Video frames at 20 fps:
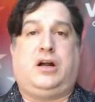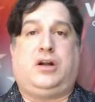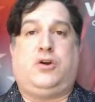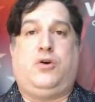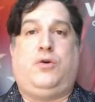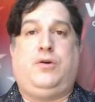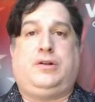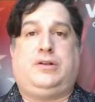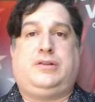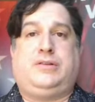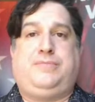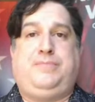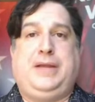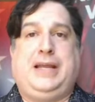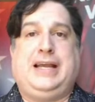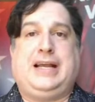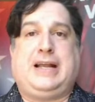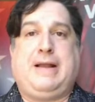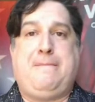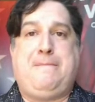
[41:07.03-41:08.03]
Go
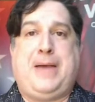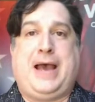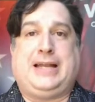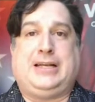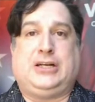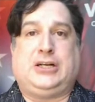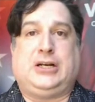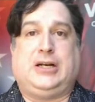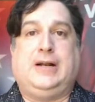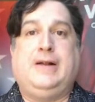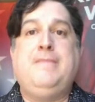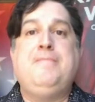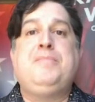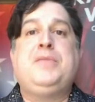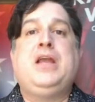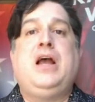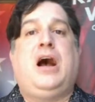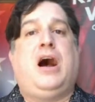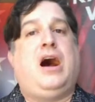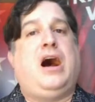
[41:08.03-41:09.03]
be a competitor.
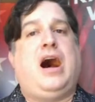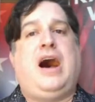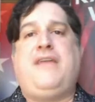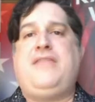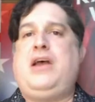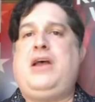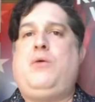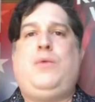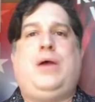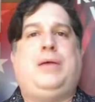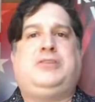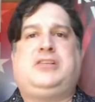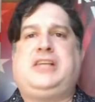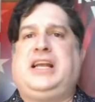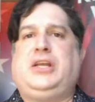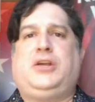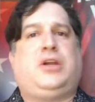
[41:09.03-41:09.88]
On that website,